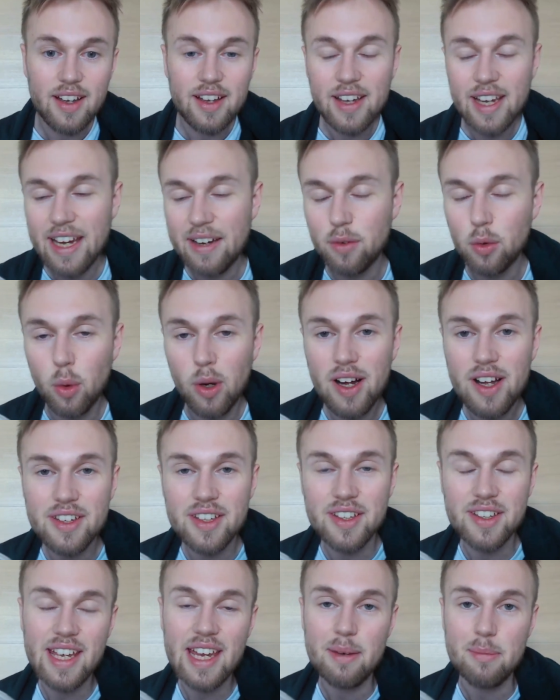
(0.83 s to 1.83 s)
Hey everyone,
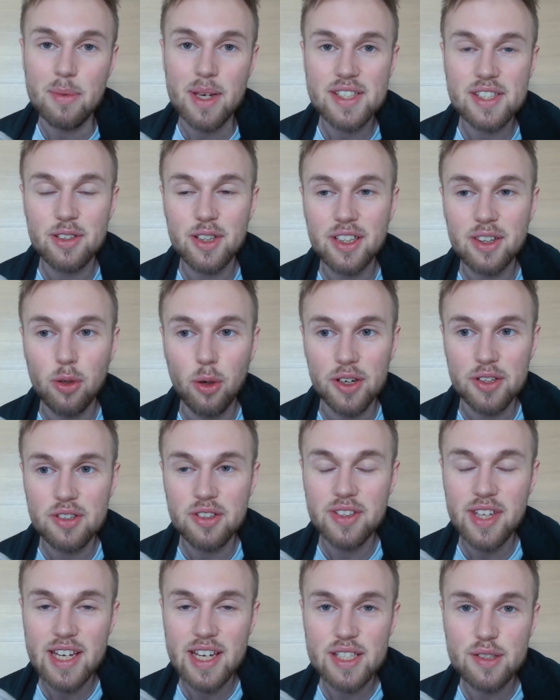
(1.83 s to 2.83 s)
the name is Victor and
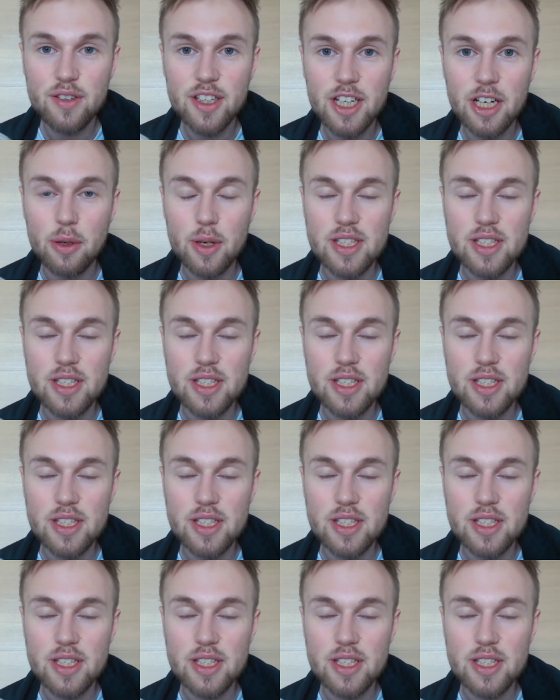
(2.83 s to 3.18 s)
today's video